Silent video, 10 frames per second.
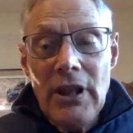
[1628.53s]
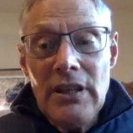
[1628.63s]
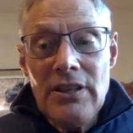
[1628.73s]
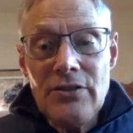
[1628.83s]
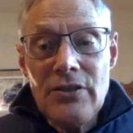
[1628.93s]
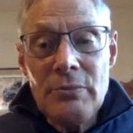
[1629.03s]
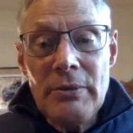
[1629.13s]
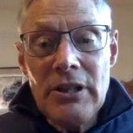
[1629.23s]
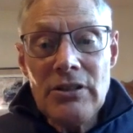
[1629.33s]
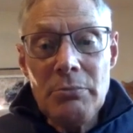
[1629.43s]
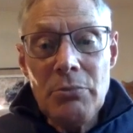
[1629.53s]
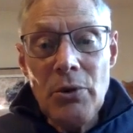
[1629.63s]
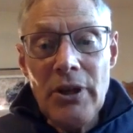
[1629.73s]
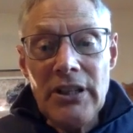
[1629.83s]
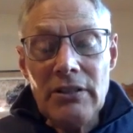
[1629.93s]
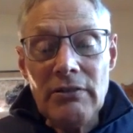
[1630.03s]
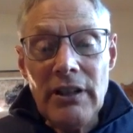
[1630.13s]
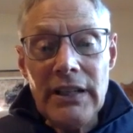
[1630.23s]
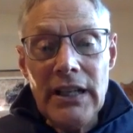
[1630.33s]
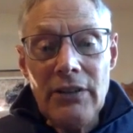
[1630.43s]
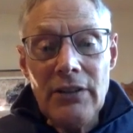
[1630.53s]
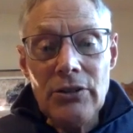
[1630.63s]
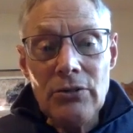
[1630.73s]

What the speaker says: These are especially poignant right now in